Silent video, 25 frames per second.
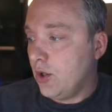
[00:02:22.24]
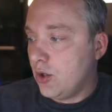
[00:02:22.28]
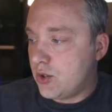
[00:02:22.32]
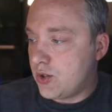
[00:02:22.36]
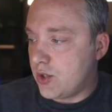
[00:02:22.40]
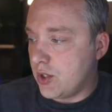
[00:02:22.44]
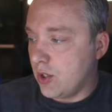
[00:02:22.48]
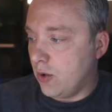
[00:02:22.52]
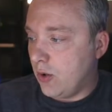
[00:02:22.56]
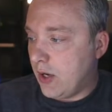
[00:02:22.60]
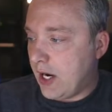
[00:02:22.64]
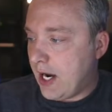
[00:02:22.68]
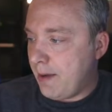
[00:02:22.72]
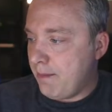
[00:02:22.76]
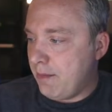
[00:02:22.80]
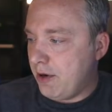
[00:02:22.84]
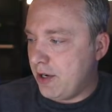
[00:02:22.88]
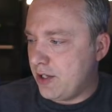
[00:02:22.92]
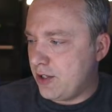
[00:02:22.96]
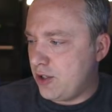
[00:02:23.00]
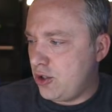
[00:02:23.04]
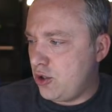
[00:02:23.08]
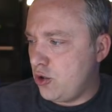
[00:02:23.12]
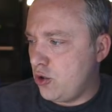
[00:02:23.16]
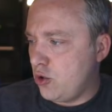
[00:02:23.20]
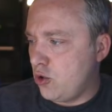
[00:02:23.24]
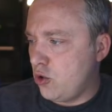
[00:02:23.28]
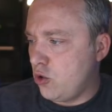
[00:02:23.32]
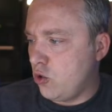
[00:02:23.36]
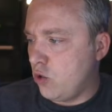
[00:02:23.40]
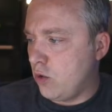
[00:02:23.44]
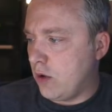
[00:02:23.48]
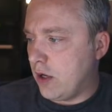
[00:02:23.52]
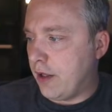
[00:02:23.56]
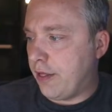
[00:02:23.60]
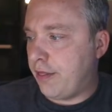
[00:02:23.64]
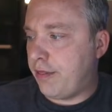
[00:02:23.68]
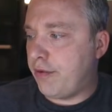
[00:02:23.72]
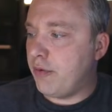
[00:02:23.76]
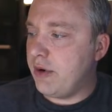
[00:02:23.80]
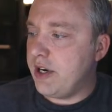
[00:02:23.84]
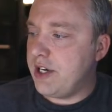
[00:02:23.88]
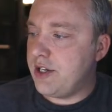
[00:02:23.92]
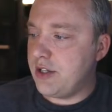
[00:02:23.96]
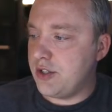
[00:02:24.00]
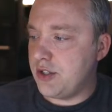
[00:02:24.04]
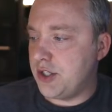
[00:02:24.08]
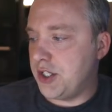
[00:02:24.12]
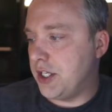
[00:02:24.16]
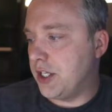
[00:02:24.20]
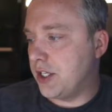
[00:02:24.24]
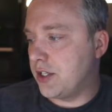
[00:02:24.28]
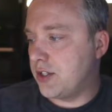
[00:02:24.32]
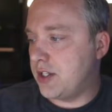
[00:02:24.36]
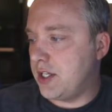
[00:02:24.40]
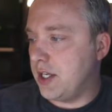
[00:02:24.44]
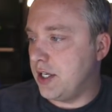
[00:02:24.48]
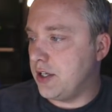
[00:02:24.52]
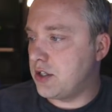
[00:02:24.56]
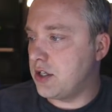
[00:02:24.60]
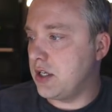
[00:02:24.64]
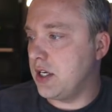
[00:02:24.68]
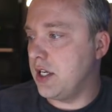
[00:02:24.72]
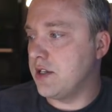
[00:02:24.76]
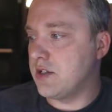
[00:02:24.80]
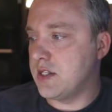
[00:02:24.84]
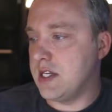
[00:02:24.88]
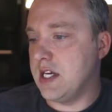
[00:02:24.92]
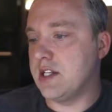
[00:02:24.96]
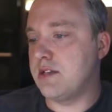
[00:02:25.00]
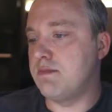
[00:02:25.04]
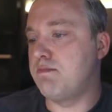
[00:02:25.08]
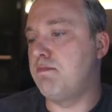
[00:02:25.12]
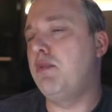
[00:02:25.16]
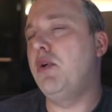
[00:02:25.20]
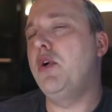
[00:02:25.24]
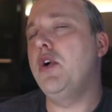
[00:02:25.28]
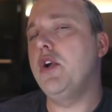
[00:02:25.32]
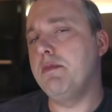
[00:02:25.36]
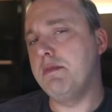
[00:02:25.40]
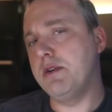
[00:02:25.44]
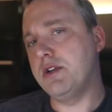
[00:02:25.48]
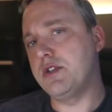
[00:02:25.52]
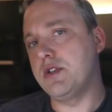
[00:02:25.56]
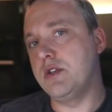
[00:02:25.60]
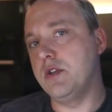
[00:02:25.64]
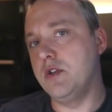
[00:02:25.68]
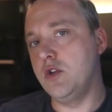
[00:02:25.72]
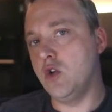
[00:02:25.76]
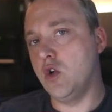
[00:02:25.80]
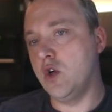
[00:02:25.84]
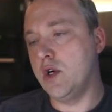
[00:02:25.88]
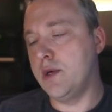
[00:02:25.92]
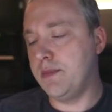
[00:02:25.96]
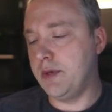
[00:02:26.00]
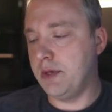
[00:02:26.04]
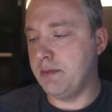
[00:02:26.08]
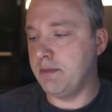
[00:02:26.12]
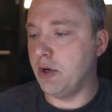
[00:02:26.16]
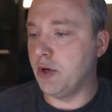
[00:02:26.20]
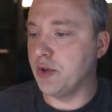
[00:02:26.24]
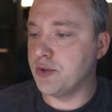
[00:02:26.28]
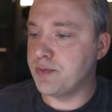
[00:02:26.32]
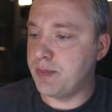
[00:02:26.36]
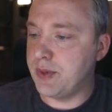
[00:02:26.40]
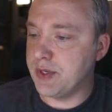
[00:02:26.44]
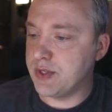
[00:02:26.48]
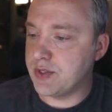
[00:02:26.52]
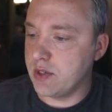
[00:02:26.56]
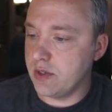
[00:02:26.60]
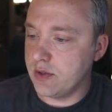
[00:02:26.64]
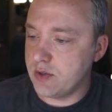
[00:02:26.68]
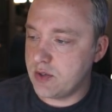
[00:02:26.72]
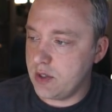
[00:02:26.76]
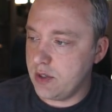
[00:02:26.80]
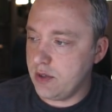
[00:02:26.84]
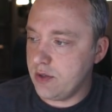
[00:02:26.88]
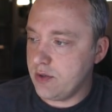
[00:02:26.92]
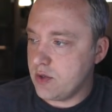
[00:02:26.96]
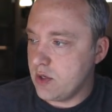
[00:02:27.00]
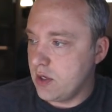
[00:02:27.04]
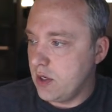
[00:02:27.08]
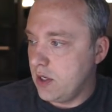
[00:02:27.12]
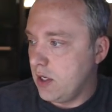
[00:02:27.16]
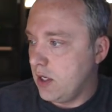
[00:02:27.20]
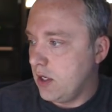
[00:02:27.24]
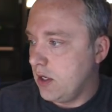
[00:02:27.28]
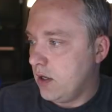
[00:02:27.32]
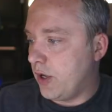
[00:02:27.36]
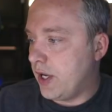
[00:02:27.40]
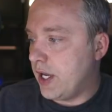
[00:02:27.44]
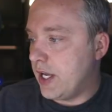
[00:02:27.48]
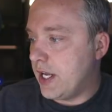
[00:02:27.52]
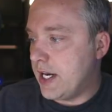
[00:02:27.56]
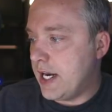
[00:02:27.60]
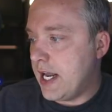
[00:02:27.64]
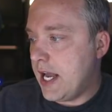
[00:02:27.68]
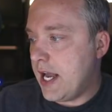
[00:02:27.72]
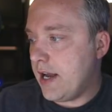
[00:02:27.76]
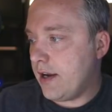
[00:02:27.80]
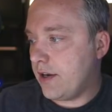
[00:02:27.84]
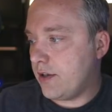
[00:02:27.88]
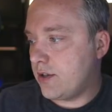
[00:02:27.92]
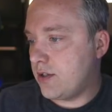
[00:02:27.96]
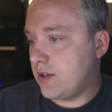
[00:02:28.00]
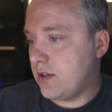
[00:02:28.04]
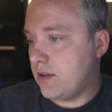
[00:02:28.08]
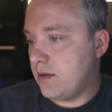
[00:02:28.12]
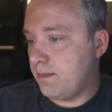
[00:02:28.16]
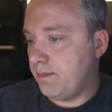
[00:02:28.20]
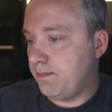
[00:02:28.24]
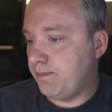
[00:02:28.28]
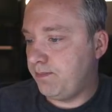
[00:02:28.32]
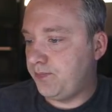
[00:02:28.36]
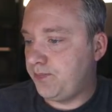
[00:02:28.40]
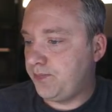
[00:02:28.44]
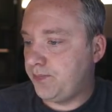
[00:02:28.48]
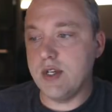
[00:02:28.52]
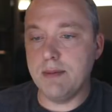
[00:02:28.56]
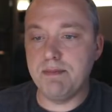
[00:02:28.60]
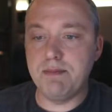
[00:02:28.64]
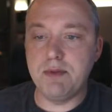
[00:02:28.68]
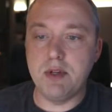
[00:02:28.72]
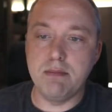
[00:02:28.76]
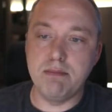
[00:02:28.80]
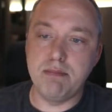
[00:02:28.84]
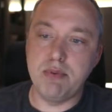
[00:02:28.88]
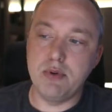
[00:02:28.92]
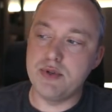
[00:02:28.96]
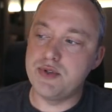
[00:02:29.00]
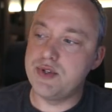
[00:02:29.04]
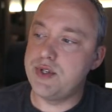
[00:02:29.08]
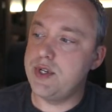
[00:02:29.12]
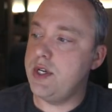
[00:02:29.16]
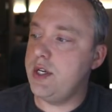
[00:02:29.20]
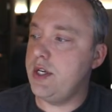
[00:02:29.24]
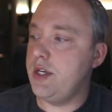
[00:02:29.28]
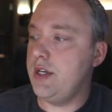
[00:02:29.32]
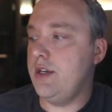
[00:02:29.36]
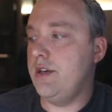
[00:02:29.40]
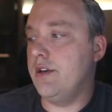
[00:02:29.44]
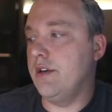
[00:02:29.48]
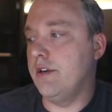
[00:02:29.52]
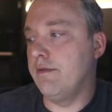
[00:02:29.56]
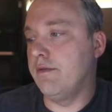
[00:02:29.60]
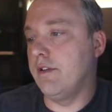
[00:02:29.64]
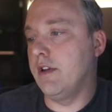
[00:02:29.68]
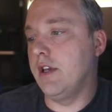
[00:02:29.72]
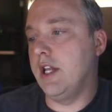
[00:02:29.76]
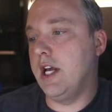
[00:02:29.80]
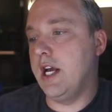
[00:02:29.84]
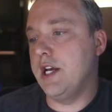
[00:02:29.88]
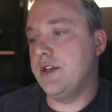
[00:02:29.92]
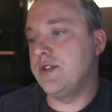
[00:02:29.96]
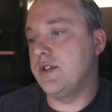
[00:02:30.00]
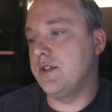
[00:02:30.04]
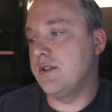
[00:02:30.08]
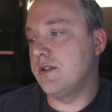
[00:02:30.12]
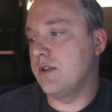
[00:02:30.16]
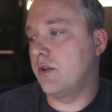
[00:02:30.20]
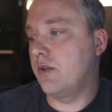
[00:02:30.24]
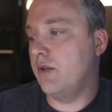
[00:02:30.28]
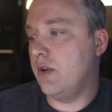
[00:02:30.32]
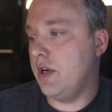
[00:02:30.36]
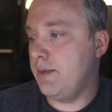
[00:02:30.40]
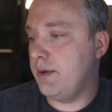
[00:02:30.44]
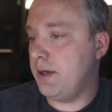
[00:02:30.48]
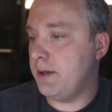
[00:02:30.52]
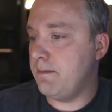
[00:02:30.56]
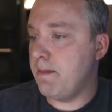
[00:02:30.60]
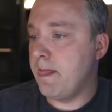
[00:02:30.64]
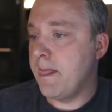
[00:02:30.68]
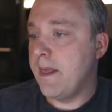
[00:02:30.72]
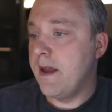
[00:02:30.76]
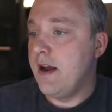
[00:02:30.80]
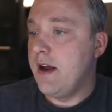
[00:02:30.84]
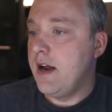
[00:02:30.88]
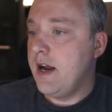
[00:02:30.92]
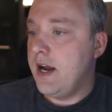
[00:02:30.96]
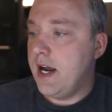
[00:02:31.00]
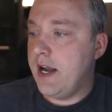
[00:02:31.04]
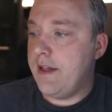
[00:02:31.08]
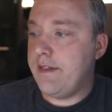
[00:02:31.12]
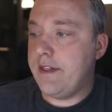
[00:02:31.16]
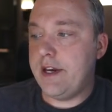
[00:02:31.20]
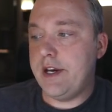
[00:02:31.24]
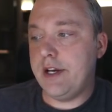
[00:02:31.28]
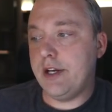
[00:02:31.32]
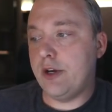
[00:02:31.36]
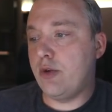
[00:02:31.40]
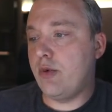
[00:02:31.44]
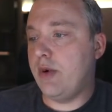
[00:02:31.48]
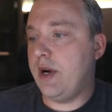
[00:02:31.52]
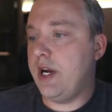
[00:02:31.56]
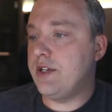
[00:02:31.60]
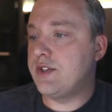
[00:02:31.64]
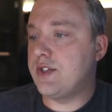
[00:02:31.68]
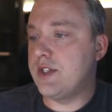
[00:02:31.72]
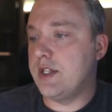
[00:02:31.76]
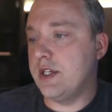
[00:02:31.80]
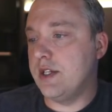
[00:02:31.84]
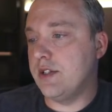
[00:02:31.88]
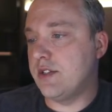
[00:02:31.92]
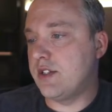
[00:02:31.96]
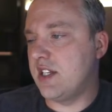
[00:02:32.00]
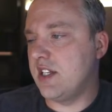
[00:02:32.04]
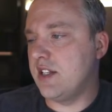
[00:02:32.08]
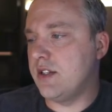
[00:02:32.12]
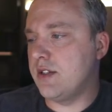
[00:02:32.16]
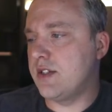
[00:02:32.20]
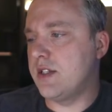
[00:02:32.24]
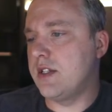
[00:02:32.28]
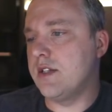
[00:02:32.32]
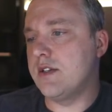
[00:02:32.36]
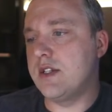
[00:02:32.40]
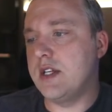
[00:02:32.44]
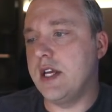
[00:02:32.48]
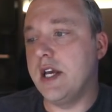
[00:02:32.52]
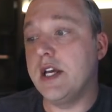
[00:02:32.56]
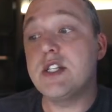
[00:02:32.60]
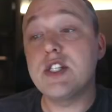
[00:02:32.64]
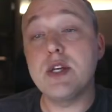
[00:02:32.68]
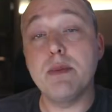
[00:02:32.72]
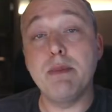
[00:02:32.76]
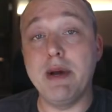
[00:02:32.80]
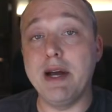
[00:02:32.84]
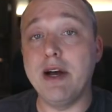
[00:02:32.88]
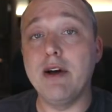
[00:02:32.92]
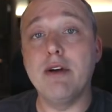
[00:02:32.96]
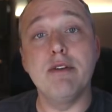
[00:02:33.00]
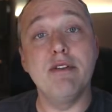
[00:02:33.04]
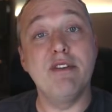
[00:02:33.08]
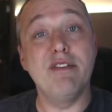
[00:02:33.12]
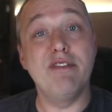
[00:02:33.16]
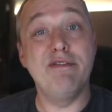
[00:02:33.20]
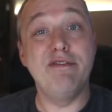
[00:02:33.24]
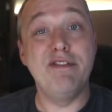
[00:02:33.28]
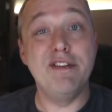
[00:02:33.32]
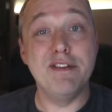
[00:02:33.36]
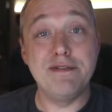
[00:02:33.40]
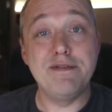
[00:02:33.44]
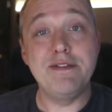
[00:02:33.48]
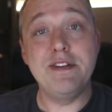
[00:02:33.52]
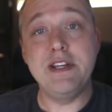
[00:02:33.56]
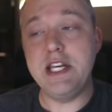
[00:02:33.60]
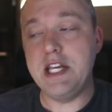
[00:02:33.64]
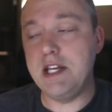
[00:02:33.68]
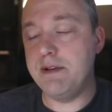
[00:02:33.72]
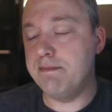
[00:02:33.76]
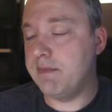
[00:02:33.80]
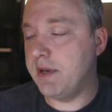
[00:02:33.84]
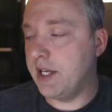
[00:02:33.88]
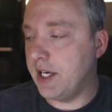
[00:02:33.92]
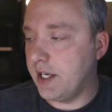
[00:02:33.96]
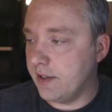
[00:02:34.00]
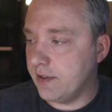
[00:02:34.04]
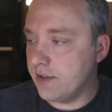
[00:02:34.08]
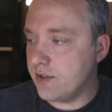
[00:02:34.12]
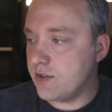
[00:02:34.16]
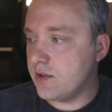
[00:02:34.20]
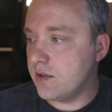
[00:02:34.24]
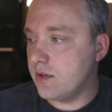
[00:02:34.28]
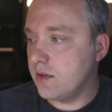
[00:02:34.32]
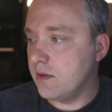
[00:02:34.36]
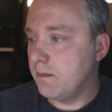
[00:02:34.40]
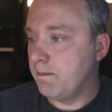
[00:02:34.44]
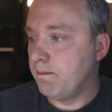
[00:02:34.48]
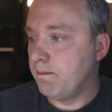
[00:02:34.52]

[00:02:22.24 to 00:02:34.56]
So I'm going to do a three-digit extension, as that's pretty much the norm in most businesses. And we'll hit next, accept and proceed of the license agreement. And then it creates the instance. This takes about fifteen minutes.